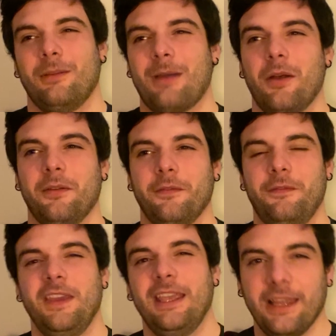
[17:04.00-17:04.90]
about
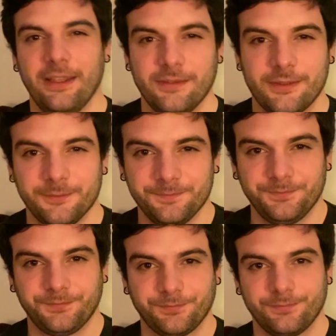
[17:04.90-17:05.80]
feelings,
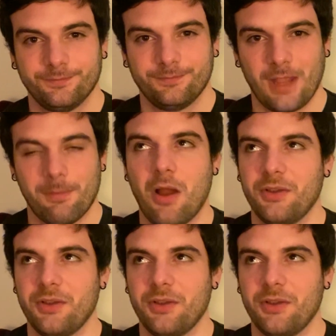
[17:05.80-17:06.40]
about